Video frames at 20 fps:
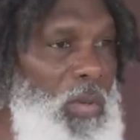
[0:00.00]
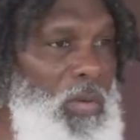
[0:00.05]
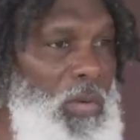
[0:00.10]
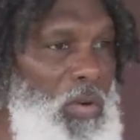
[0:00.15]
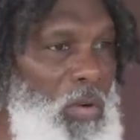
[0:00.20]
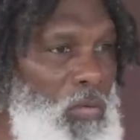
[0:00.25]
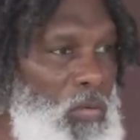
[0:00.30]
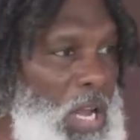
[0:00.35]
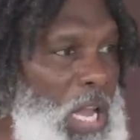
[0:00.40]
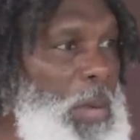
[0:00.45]

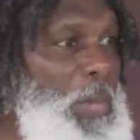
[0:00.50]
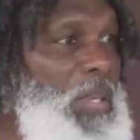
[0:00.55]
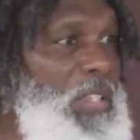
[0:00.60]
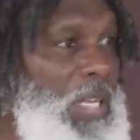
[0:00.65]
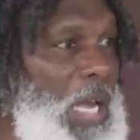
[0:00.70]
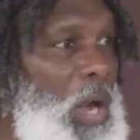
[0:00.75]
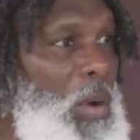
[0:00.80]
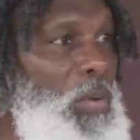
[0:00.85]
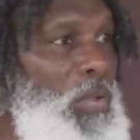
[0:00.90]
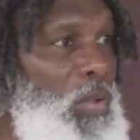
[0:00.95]
Kareem
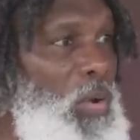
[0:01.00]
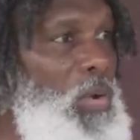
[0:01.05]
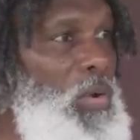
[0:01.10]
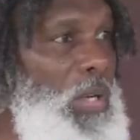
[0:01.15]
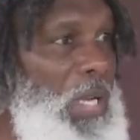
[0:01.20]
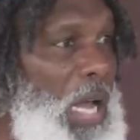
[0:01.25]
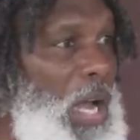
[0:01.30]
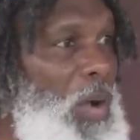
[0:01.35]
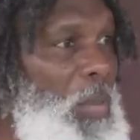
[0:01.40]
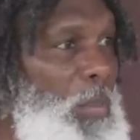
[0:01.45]
is our
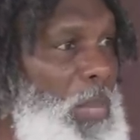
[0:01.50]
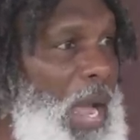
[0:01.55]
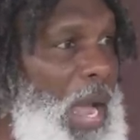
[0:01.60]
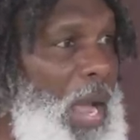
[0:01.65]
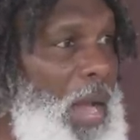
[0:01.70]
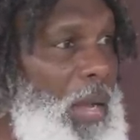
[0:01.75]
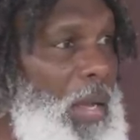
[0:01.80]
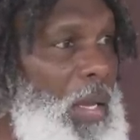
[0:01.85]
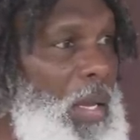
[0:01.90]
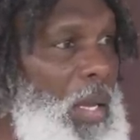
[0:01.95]
third down
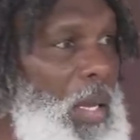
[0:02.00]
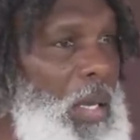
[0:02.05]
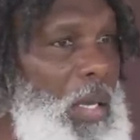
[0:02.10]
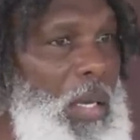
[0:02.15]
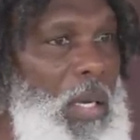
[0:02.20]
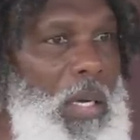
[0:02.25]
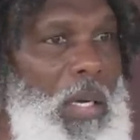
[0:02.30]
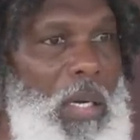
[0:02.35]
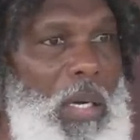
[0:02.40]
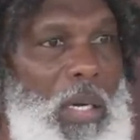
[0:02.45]
back.
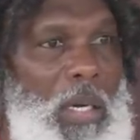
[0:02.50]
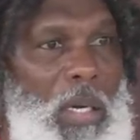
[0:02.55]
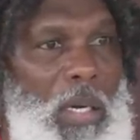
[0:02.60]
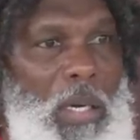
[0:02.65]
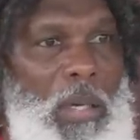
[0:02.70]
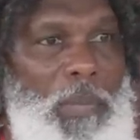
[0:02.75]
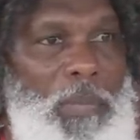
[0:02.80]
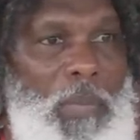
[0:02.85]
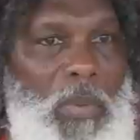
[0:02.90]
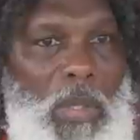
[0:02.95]

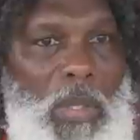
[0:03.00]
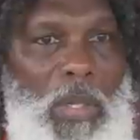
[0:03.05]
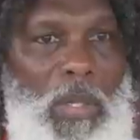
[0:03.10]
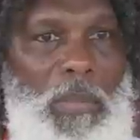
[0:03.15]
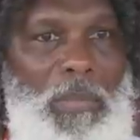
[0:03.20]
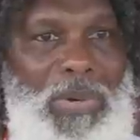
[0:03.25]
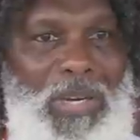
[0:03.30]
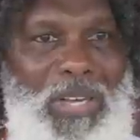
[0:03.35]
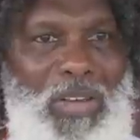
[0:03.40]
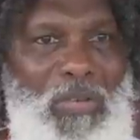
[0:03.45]

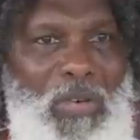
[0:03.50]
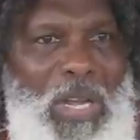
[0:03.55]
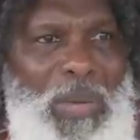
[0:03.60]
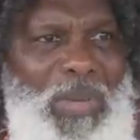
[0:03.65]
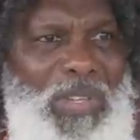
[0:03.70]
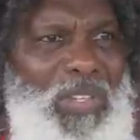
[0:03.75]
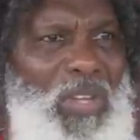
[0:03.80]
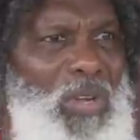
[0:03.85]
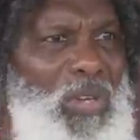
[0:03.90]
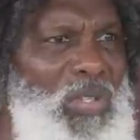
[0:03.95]
But
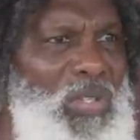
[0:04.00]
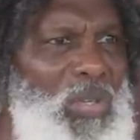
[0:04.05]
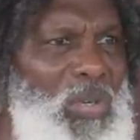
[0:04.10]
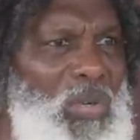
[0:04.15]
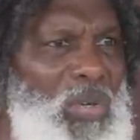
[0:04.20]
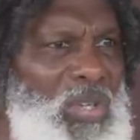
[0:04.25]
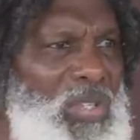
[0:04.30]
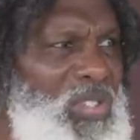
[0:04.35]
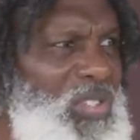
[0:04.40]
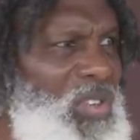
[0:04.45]
Kareem is
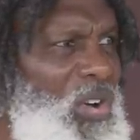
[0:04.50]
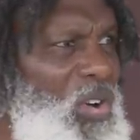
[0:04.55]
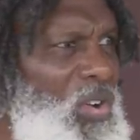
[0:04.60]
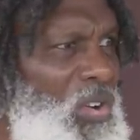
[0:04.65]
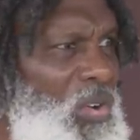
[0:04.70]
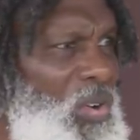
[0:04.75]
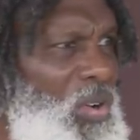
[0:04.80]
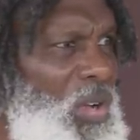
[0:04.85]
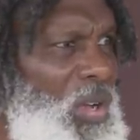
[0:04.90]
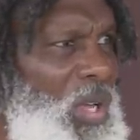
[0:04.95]
also a
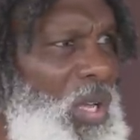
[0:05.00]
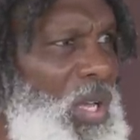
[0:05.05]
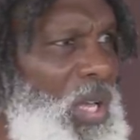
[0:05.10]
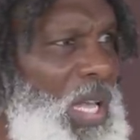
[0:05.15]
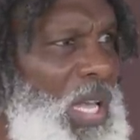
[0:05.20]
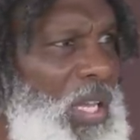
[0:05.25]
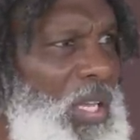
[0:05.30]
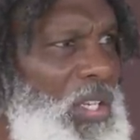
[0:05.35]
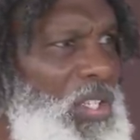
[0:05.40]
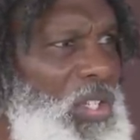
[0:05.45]
starter.
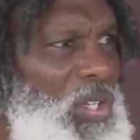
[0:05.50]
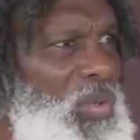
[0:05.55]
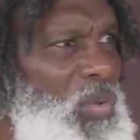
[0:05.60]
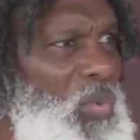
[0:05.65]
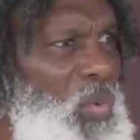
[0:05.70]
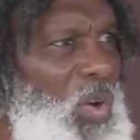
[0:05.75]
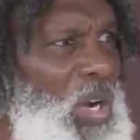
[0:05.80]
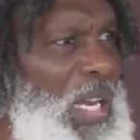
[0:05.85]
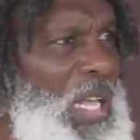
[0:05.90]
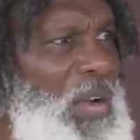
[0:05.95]
He could do
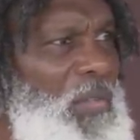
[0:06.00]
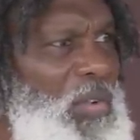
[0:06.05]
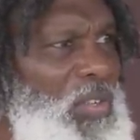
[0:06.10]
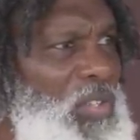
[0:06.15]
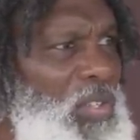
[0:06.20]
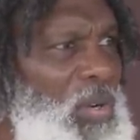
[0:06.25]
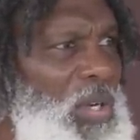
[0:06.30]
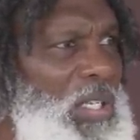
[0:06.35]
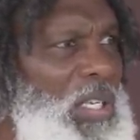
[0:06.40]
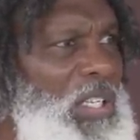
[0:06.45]
whatever.
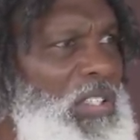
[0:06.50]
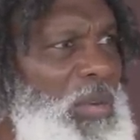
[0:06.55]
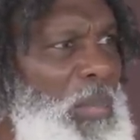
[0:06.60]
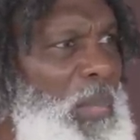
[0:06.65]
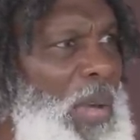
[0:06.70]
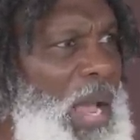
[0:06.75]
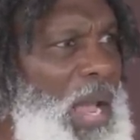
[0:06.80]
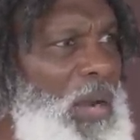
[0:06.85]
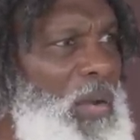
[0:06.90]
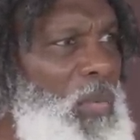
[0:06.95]
So it
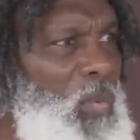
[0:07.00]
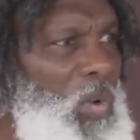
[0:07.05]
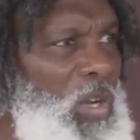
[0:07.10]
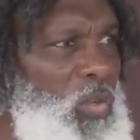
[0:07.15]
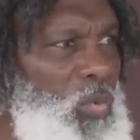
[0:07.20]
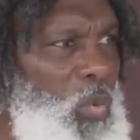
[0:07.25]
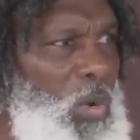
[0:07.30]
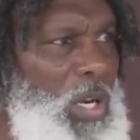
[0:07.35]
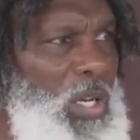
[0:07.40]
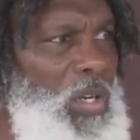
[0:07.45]
doesn't matter
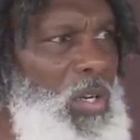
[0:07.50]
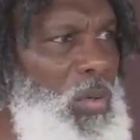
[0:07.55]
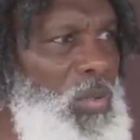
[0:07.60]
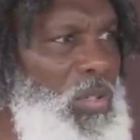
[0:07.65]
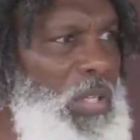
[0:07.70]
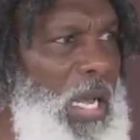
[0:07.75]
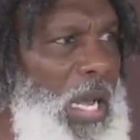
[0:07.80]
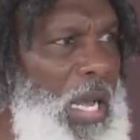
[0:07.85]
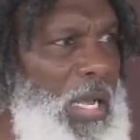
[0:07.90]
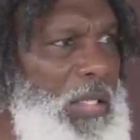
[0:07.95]
which one of
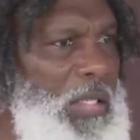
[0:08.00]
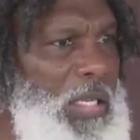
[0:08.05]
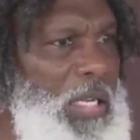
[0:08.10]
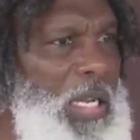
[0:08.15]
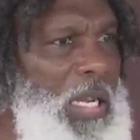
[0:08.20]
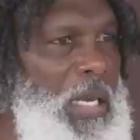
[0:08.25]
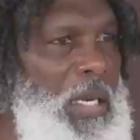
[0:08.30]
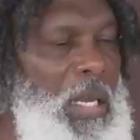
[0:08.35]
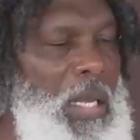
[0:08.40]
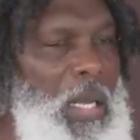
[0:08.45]
those guys is
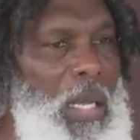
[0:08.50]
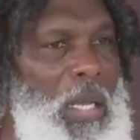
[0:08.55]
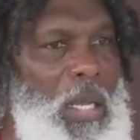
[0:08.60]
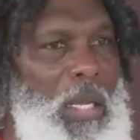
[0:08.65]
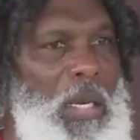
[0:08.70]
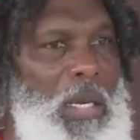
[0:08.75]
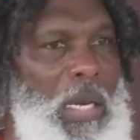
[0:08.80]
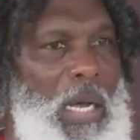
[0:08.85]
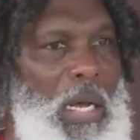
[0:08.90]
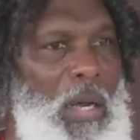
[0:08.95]
in.
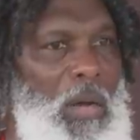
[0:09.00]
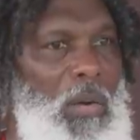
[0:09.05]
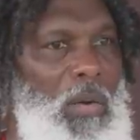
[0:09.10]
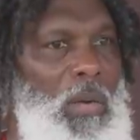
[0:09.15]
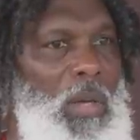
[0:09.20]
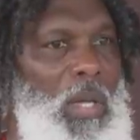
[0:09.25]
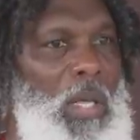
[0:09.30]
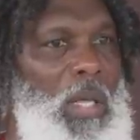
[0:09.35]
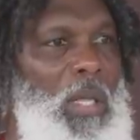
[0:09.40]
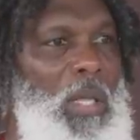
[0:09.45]

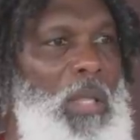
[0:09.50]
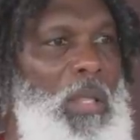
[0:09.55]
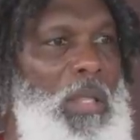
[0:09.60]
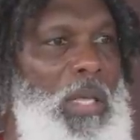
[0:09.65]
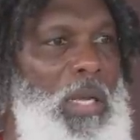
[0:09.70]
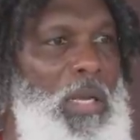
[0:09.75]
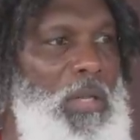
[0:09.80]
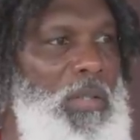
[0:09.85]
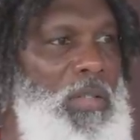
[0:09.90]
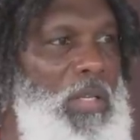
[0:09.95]
Now,
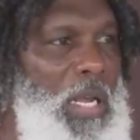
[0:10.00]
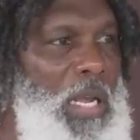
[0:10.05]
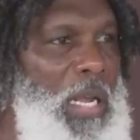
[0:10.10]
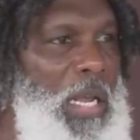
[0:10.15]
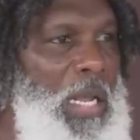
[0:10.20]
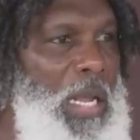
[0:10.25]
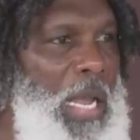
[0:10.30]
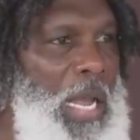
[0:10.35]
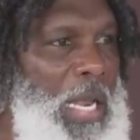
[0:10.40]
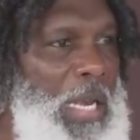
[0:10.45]
there's
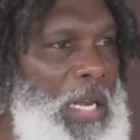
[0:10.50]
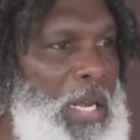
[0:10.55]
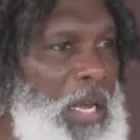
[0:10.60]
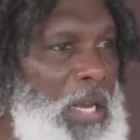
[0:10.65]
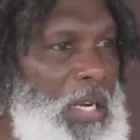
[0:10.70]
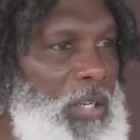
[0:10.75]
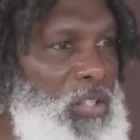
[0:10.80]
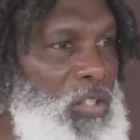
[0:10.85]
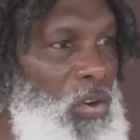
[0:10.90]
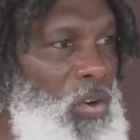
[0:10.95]
a
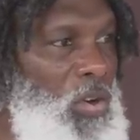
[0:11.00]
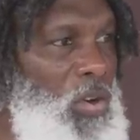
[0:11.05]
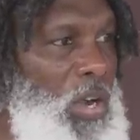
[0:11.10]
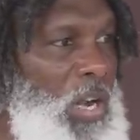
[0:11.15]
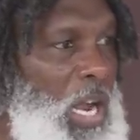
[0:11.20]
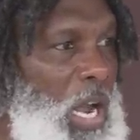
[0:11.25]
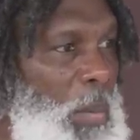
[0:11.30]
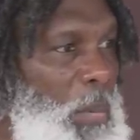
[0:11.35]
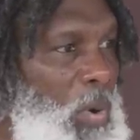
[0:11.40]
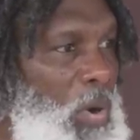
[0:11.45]

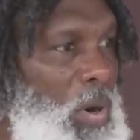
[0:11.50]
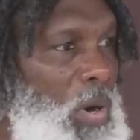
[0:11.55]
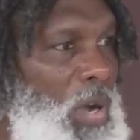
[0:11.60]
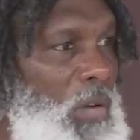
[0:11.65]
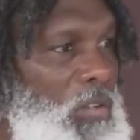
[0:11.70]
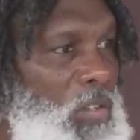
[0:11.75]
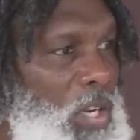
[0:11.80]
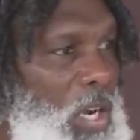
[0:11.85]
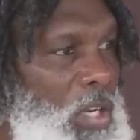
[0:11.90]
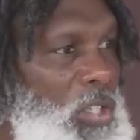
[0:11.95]
certain number
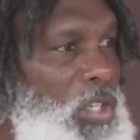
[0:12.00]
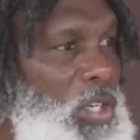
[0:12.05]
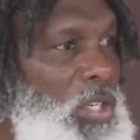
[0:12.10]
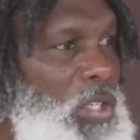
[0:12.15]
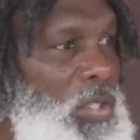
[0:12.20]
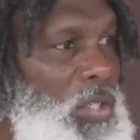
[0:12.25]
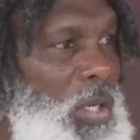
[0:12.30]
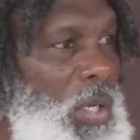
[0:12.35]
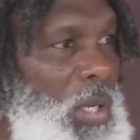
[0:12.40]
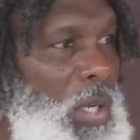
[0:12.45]
of
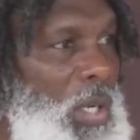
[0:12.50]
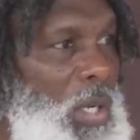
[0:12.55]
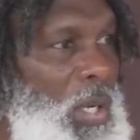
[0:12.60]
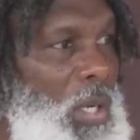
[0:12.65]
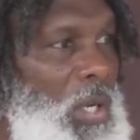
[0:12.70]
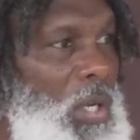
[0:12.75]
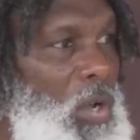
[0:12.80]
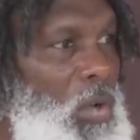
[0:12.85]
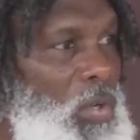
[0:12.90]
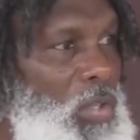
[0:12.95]
touches
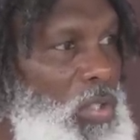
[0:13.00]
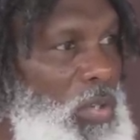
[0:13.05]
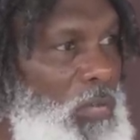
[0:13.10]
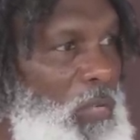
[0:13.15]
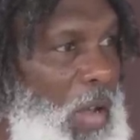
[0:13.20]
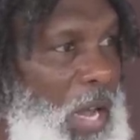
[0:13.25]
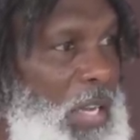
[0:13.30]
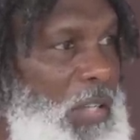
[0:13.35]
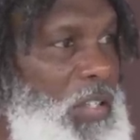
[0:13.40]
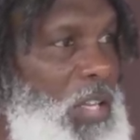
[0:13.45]
Coach
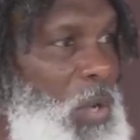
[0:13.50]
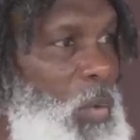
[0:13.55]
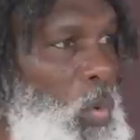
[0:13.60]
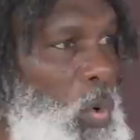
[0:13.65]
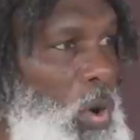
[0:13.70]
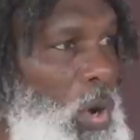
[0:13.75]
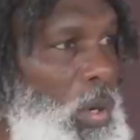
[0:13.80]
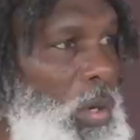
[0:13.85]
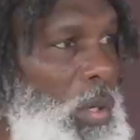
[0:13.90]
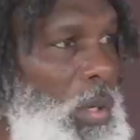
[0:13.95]
Stefanski
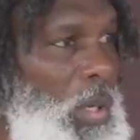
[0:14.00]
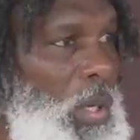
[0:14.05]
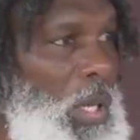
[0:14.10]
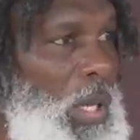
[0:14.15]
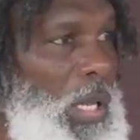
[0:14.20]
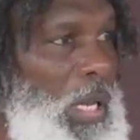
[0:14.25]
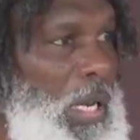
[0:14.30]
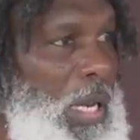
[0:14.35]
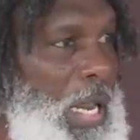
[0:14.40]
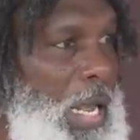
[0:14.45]
want
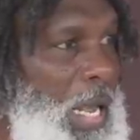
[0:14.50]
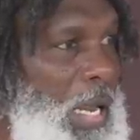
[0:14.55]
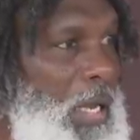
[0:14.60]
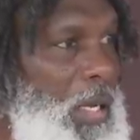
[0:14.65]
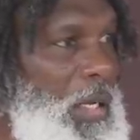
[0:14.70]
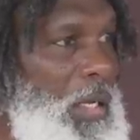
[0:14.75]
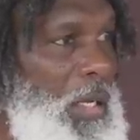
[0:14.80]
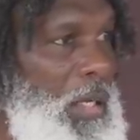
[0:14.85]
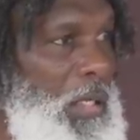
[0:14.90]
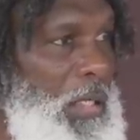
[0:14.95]
Nick
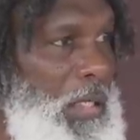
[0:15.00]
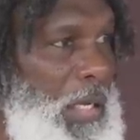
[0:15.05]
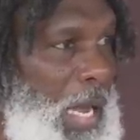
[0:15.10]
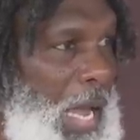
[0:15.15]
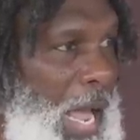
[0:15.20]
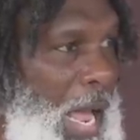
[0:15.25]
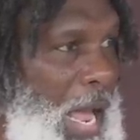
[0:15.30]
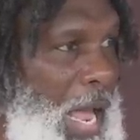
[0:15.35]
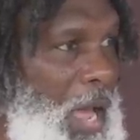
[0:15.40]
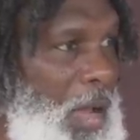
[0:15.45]
to
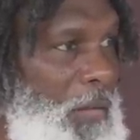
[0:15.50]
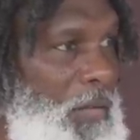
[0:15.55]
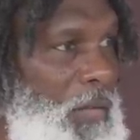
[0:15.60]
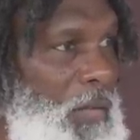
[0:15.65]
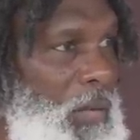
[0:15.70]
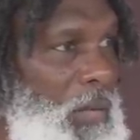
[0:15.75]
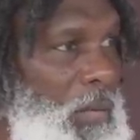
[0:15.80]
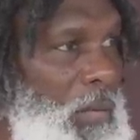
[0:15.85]
have,